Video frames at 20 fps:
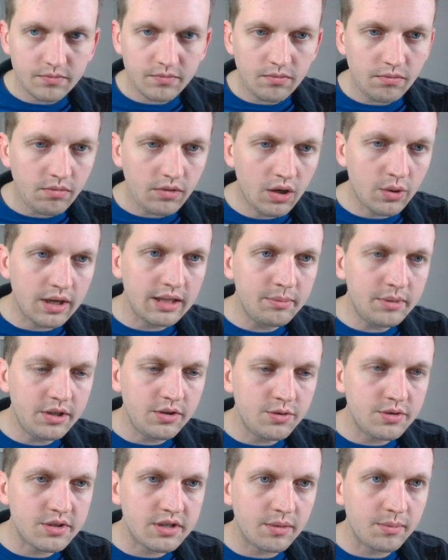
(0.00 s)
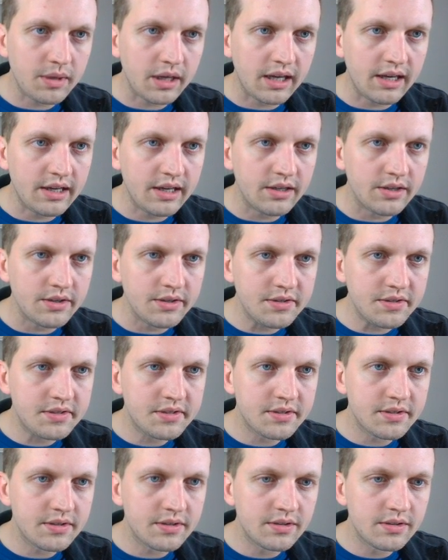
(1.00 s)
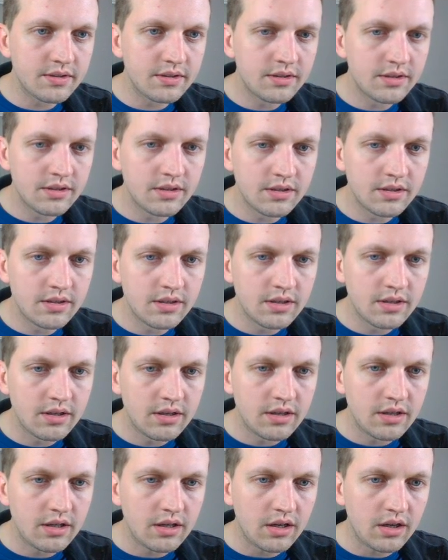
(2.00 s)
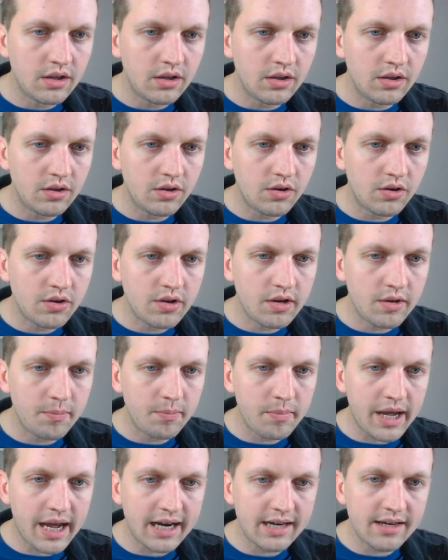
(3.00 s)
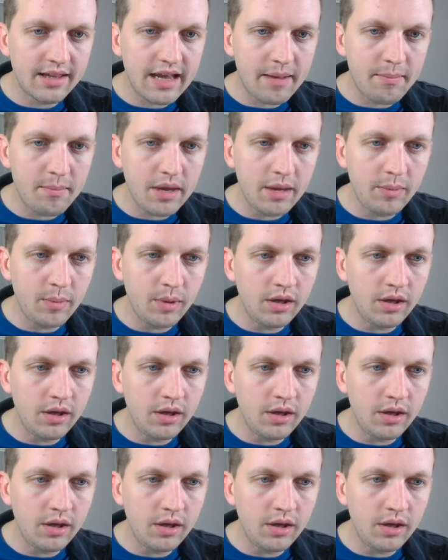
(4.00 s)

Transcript: Okay, let me do something else. We'll come back to that maybe.